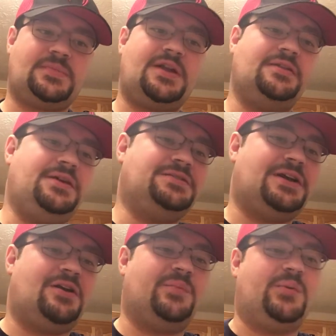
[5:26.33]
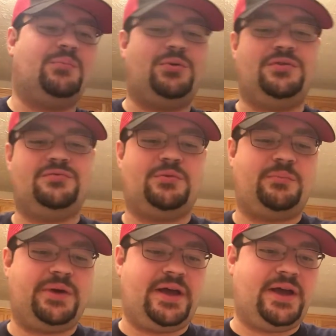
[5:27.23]
This I remember pulling from a
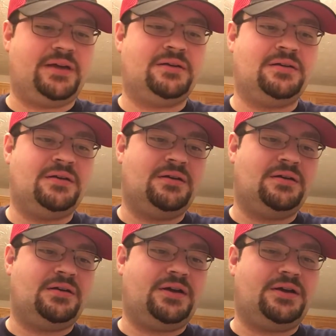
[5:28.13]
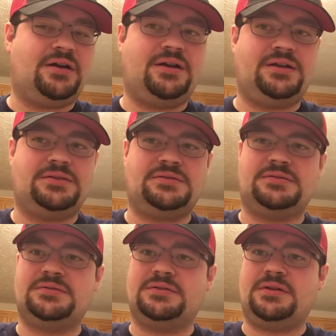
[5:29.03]
pack I got in
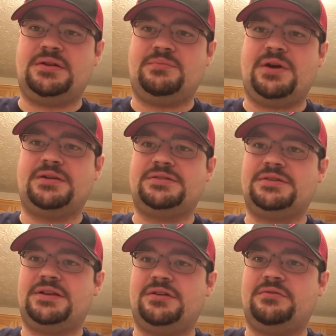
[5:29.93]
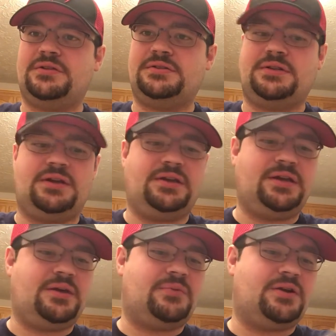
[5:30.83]
Monticello,
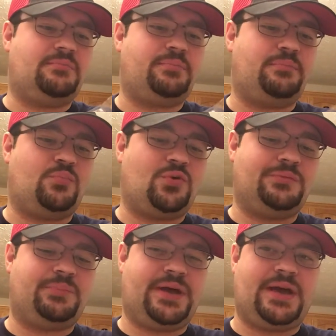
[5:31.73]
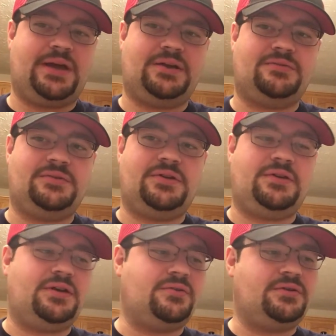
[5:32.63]
Kentucky. I bought one pack of
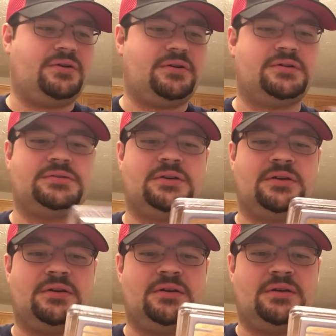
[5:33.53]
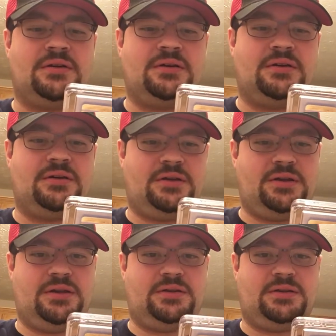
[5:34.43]
Yu-Gi-Oh cards
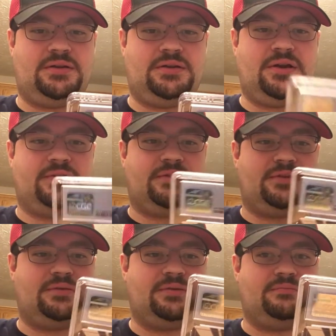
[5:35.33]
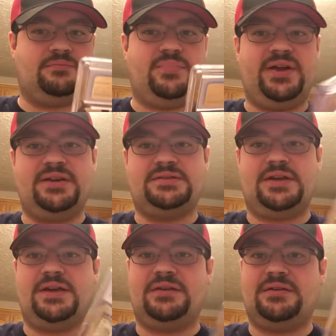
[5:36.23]
and got the biggest
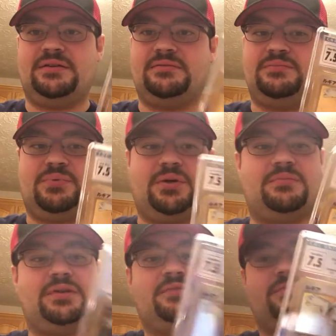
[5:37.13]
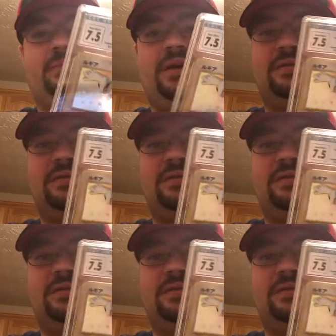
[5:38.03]
hit probably from that